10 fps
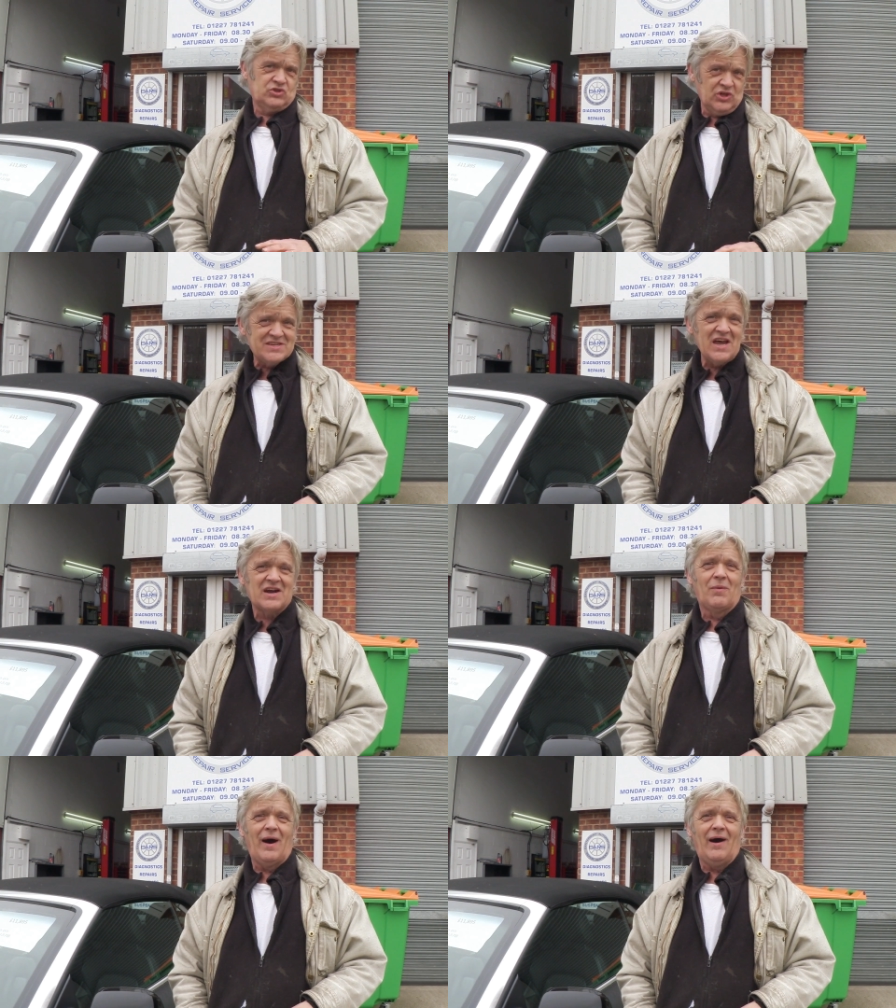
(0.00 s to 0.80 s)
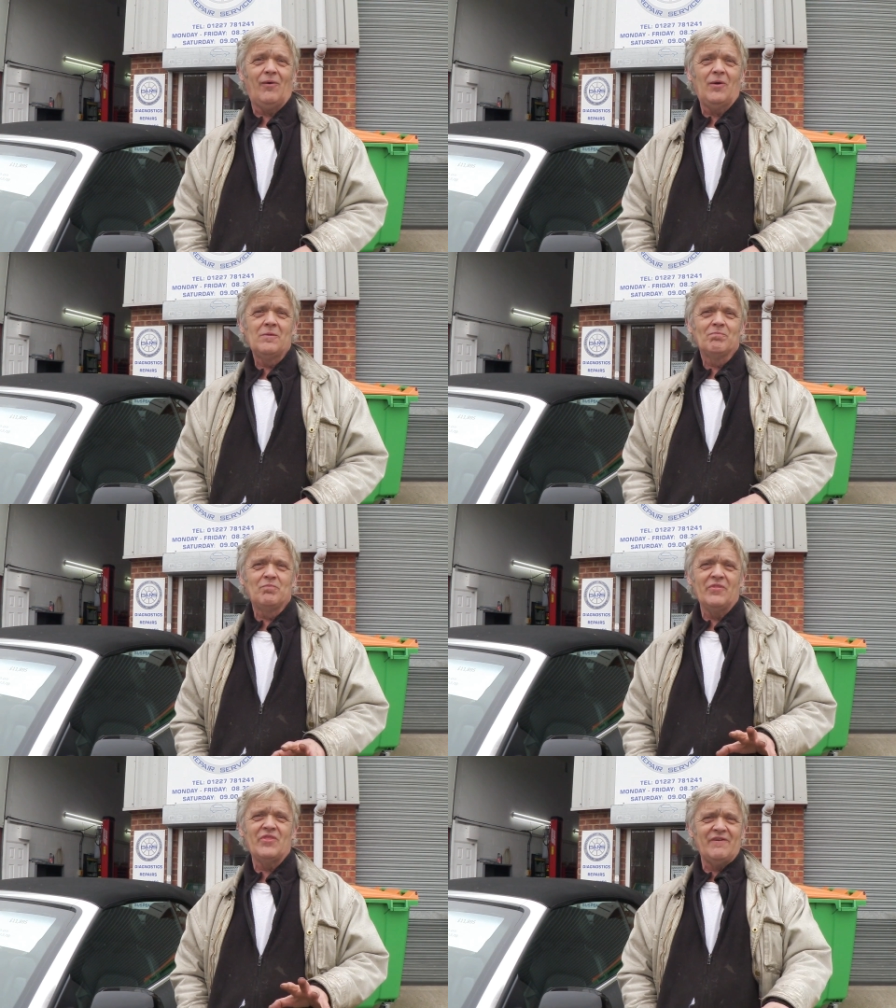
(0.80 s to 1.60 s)
It's going to take a while.
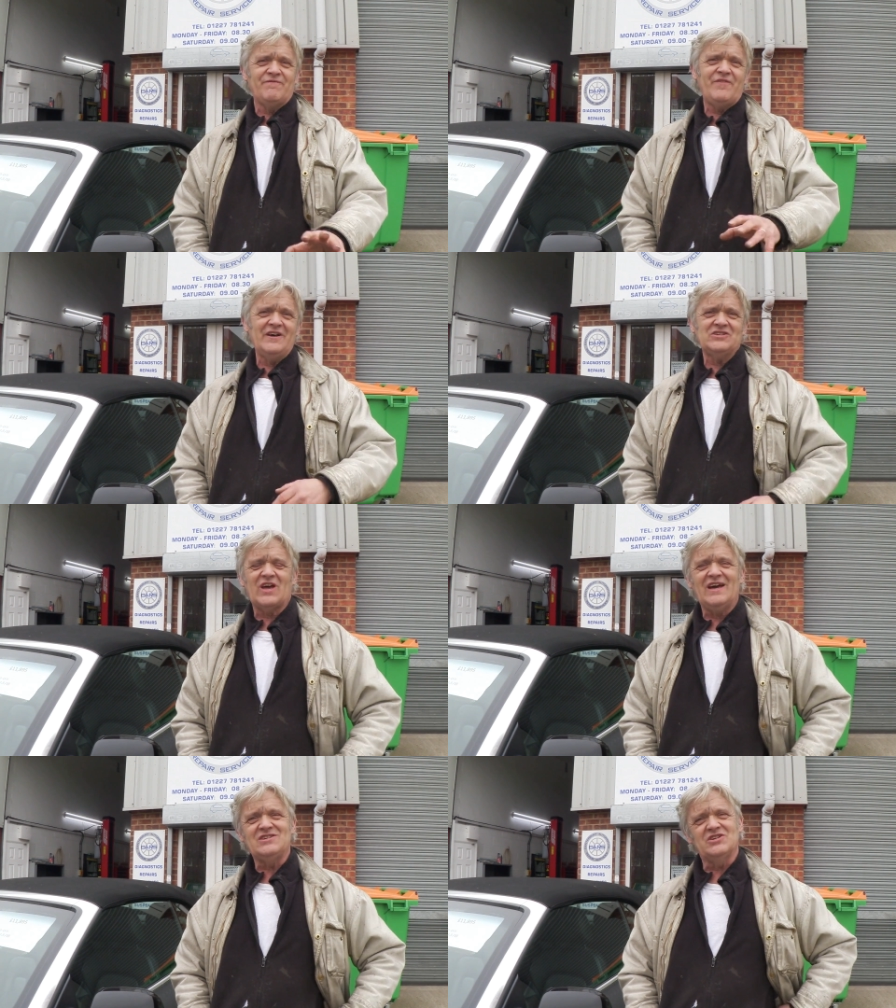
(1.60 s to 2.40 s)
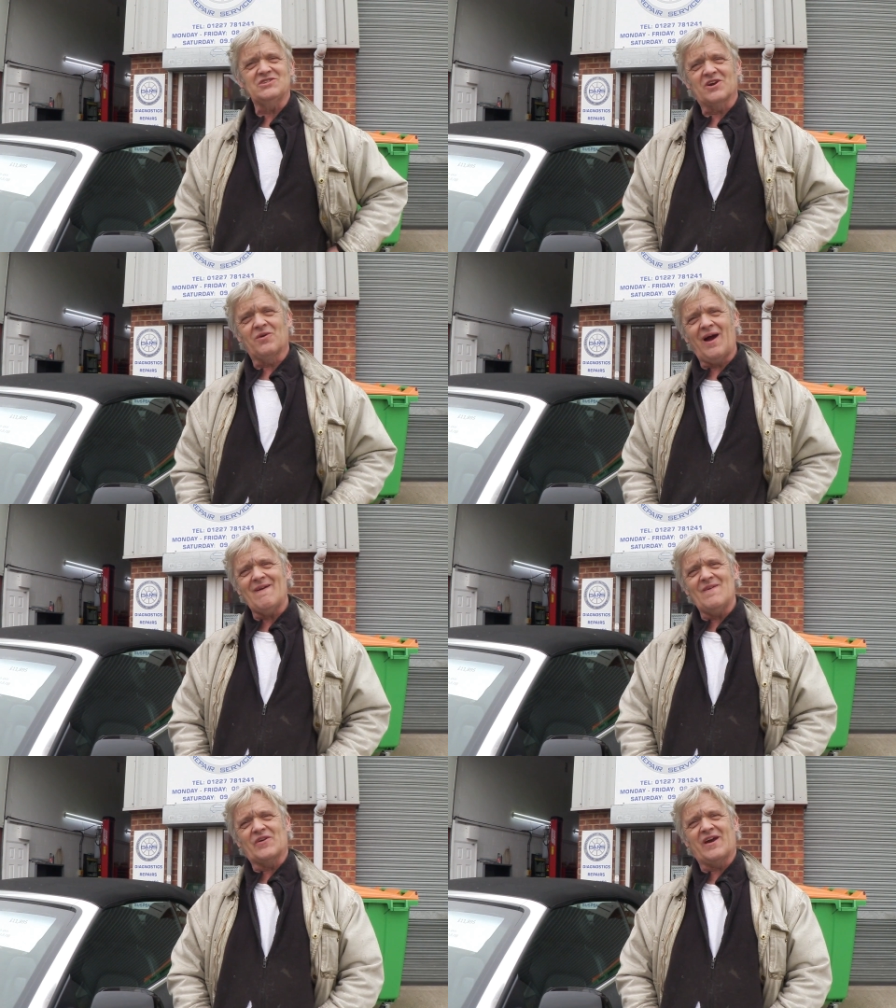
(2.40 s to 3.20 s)
But the first stage is
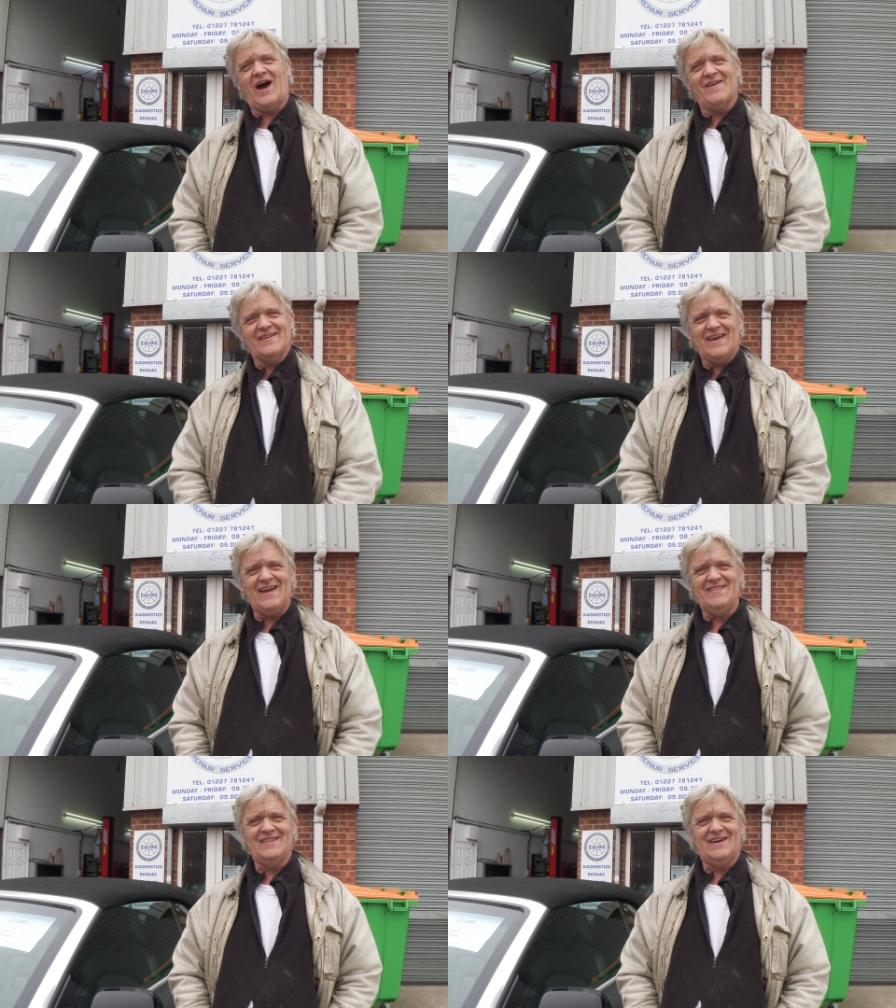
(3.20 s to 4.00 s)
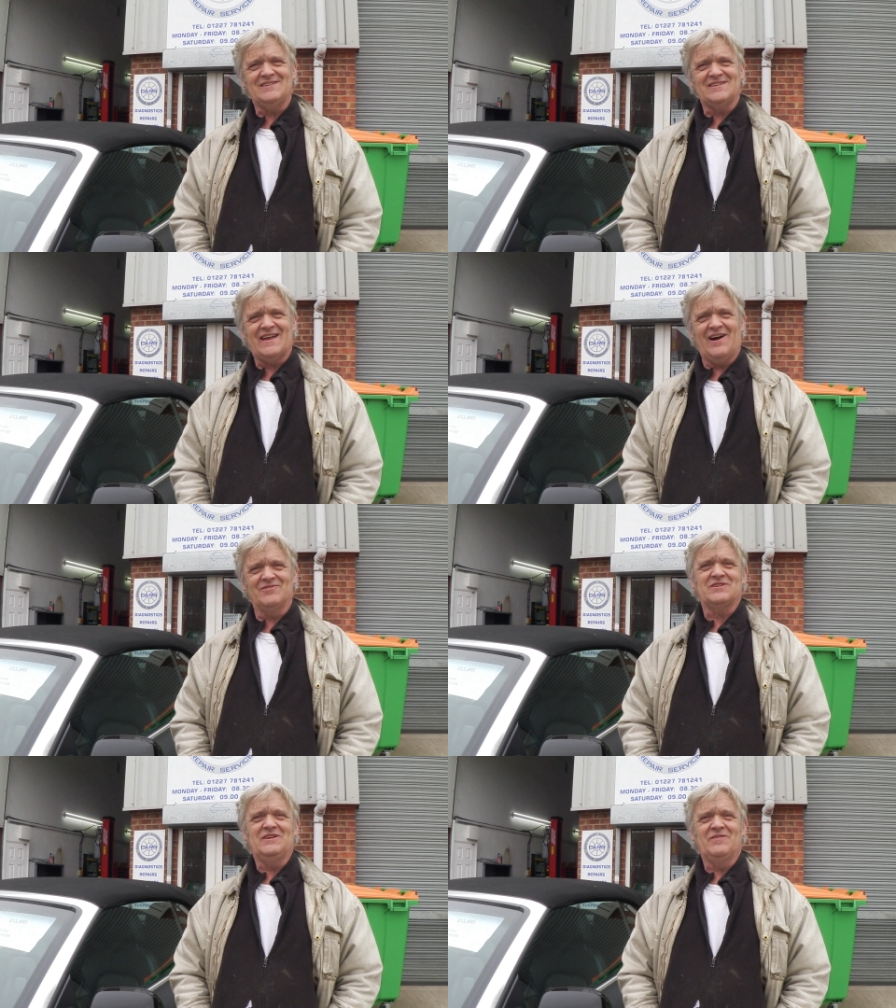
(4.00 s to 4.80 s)
acquiring the car and getting the engine
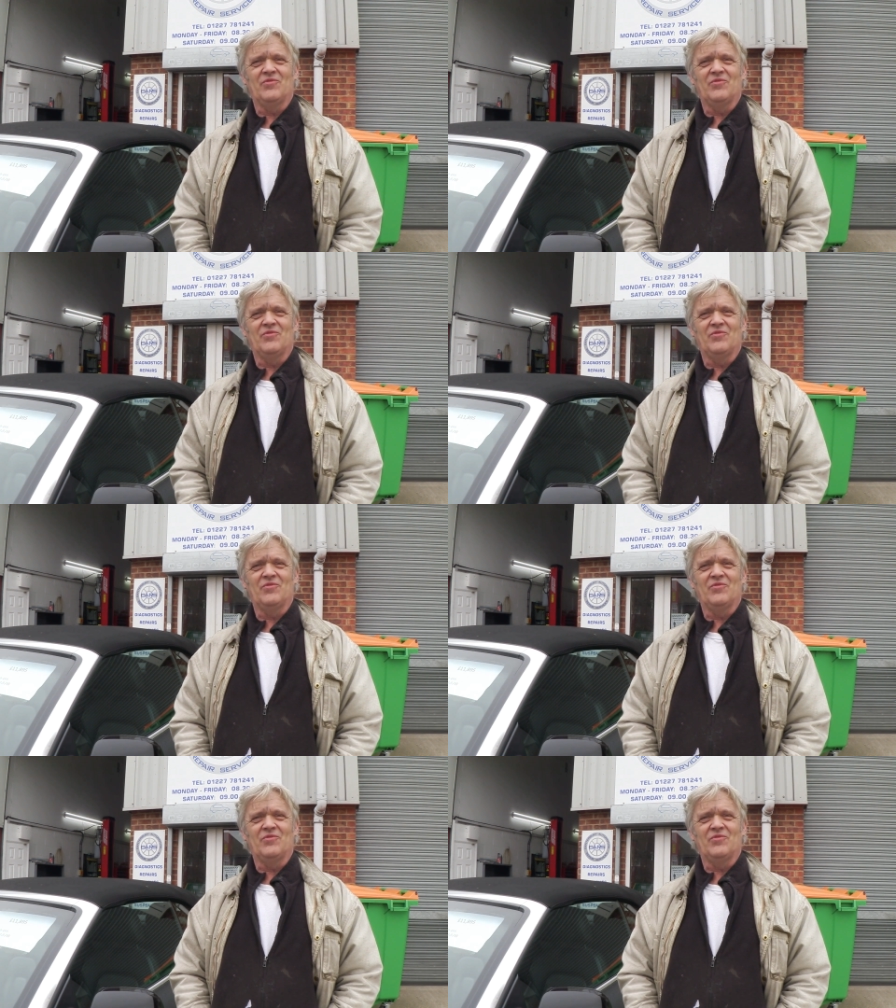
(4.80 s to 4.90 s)
out.